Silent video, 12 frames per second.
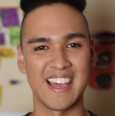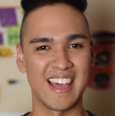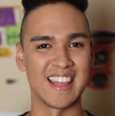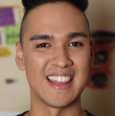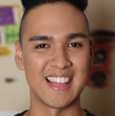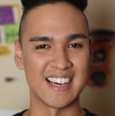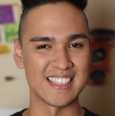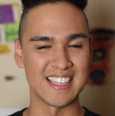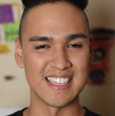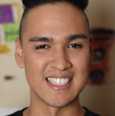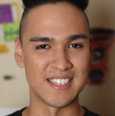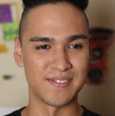And that
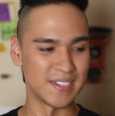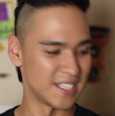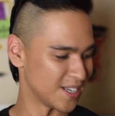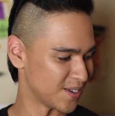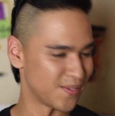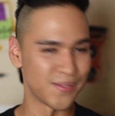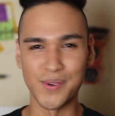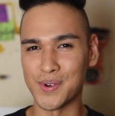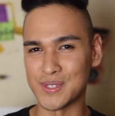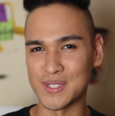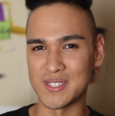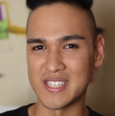is the video for
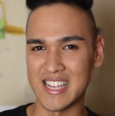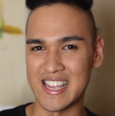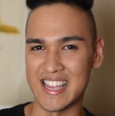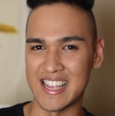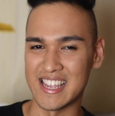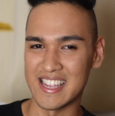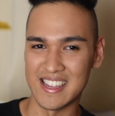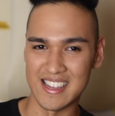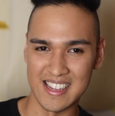today.